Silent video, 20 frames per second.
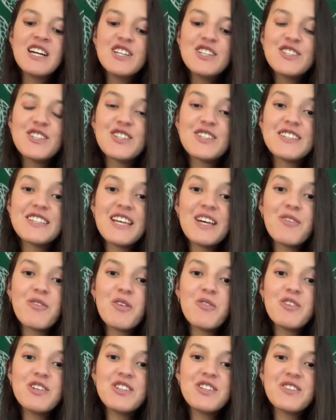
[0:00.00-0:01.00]
So today
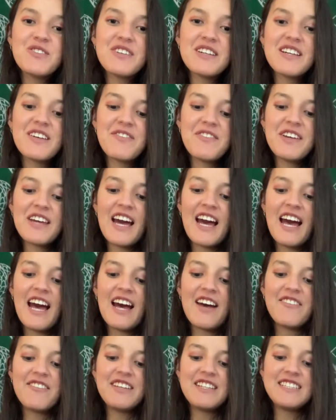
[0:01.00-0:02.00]
what we're doing, if you
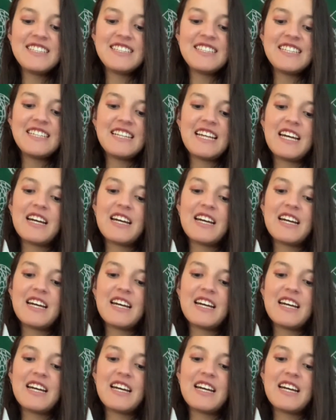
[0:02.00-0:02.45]
haven't seen it,